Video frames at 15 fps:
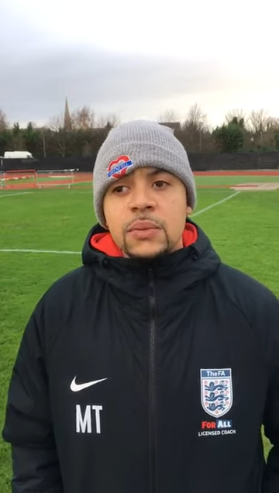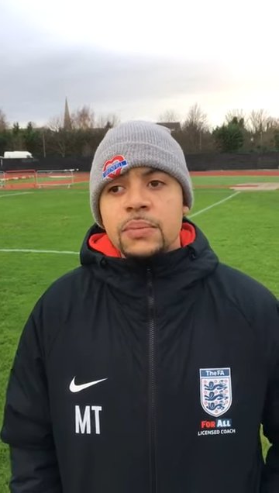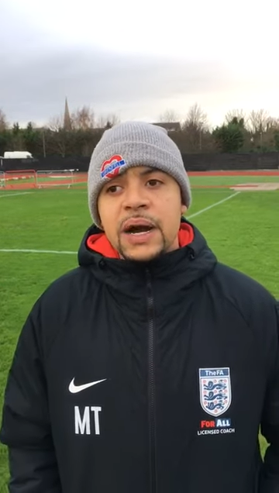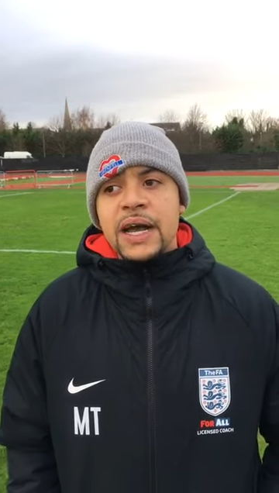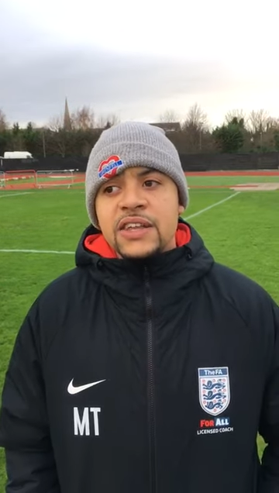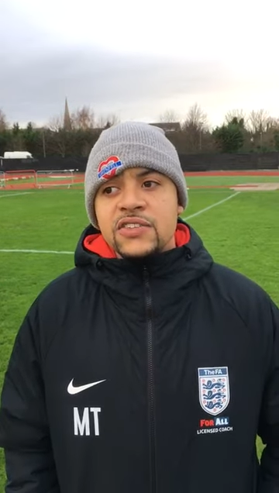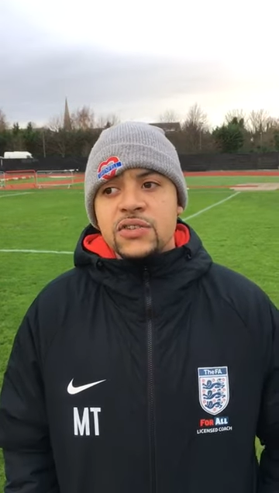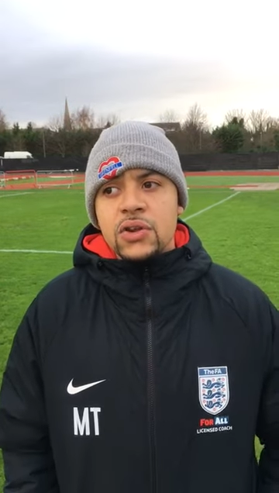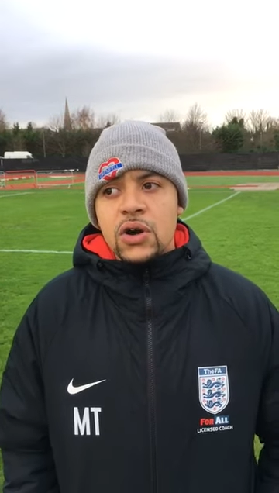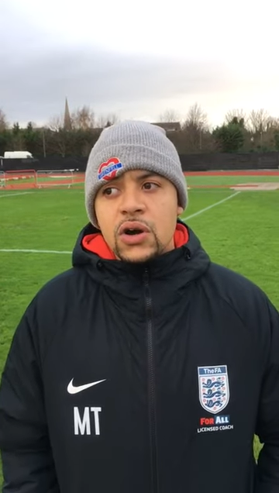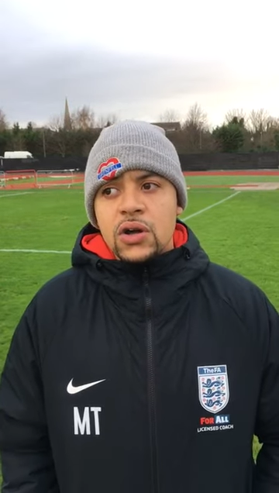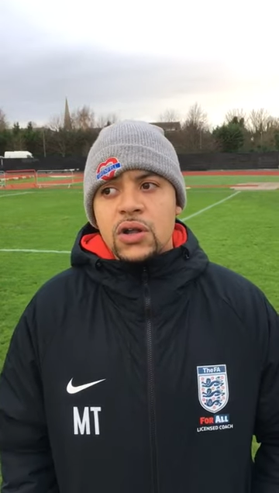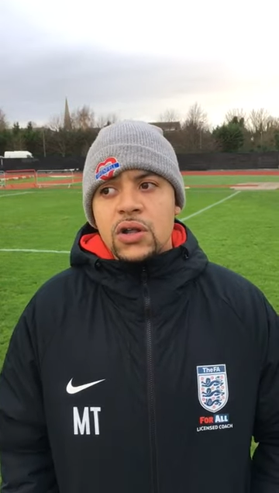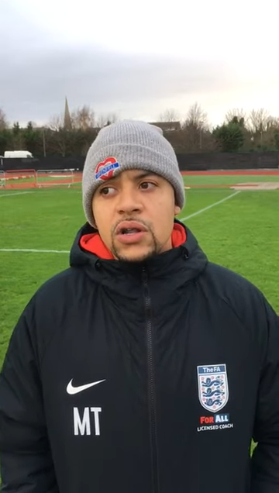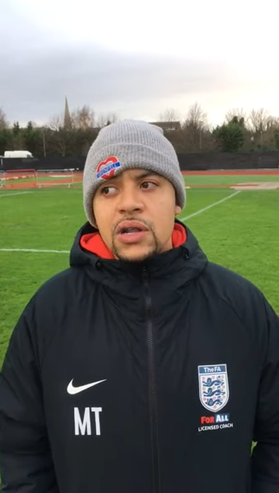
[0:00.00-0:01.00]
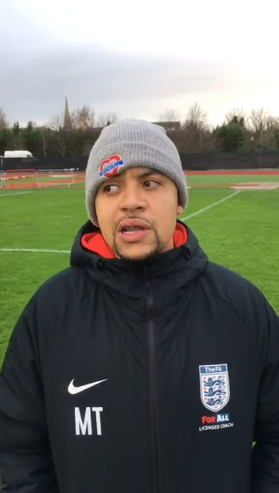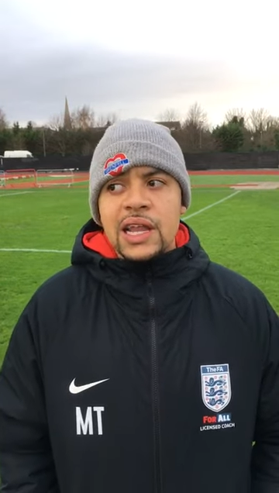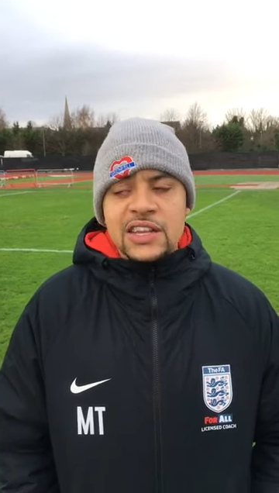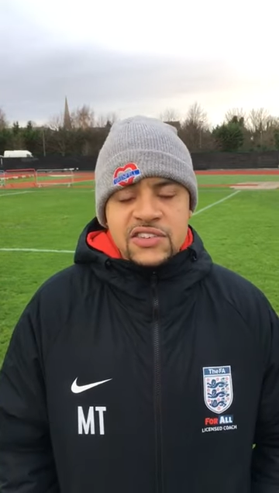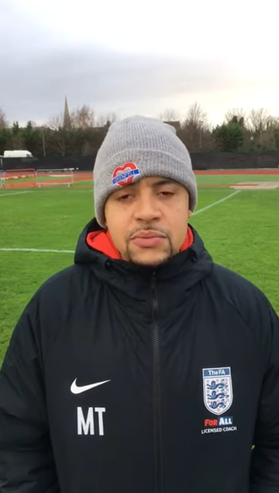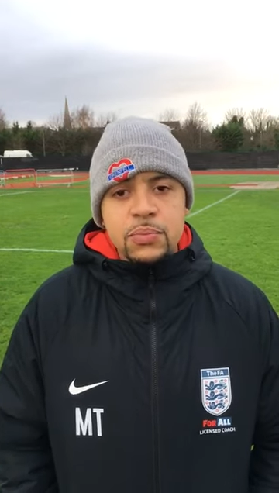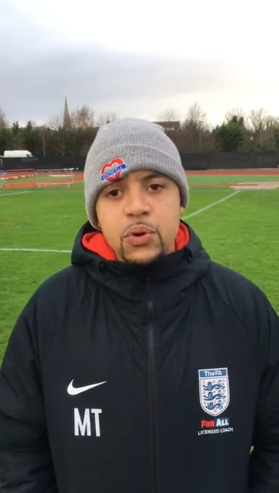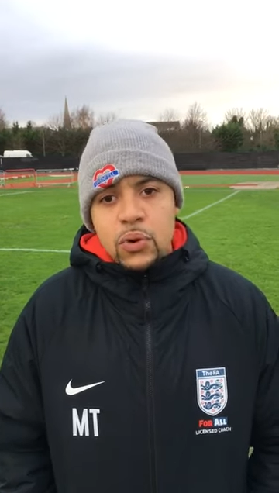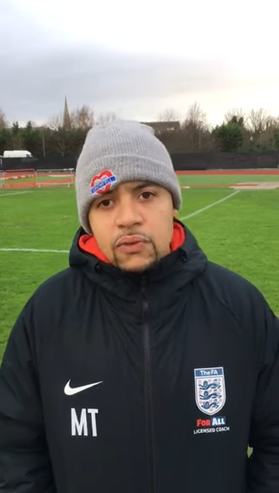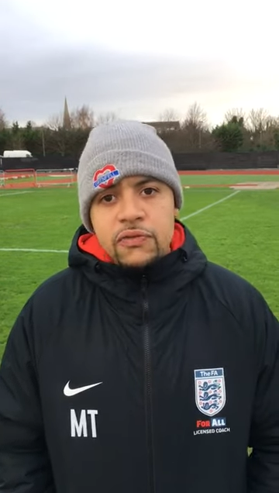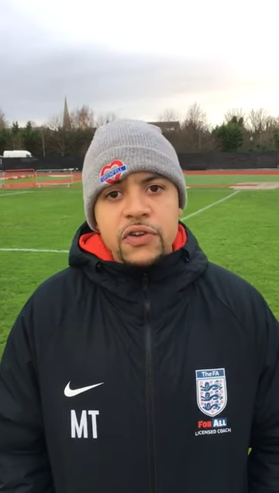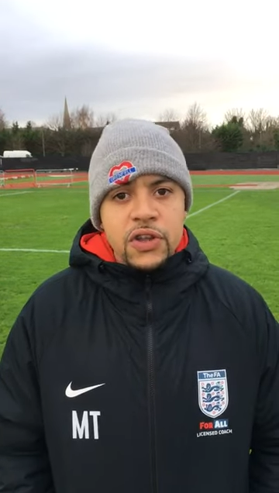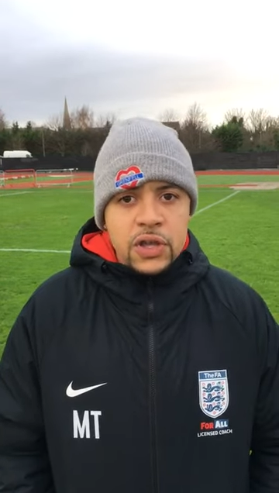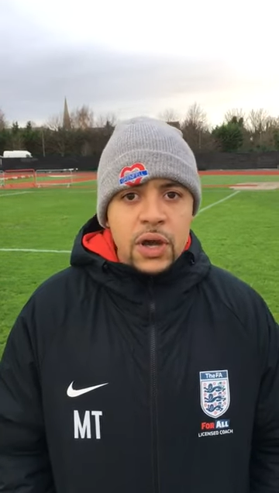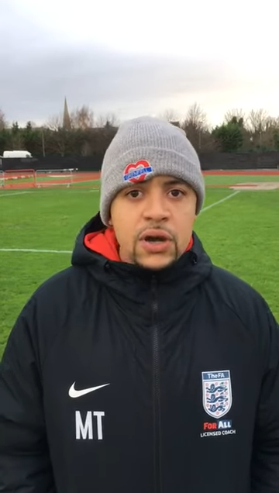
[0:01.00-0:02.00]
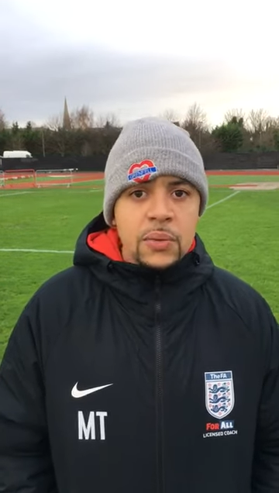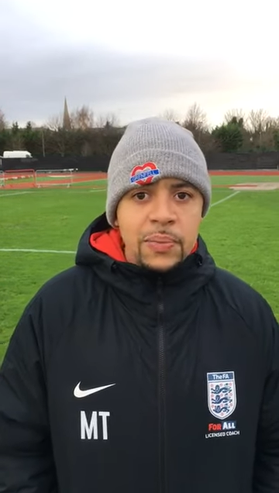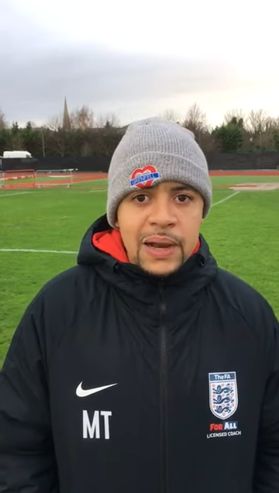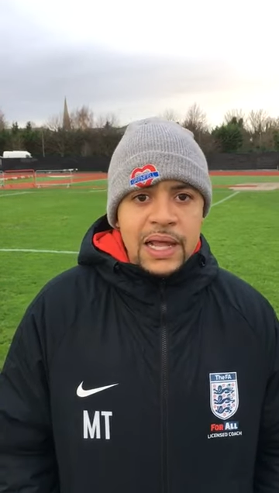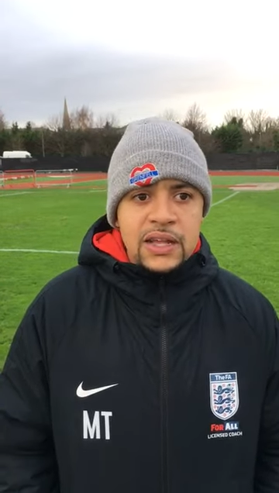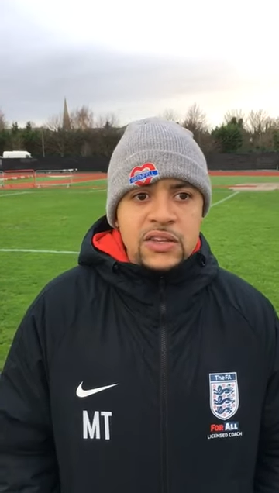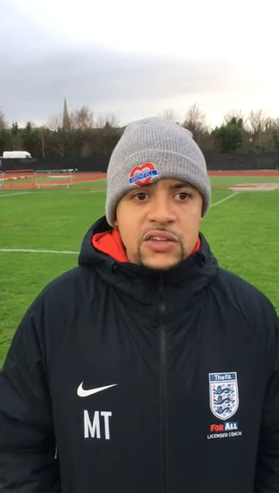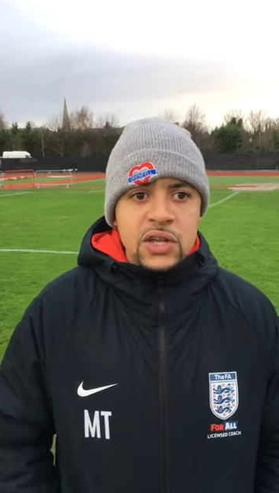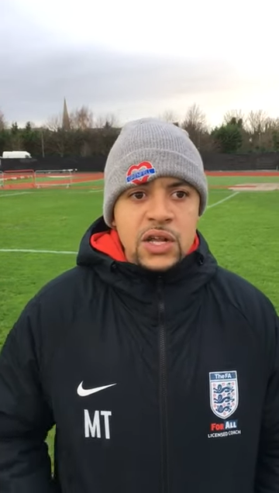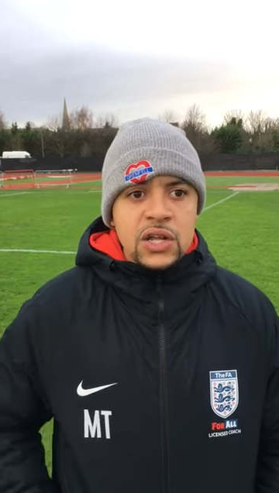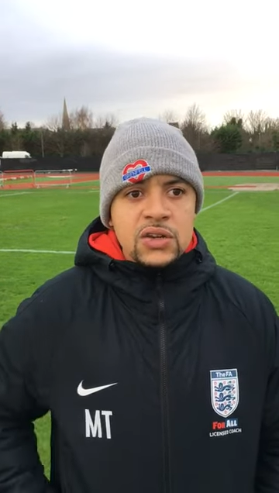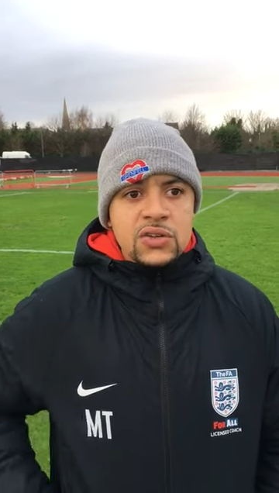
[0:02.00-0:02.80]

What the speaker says: but it's not less important for the younger players,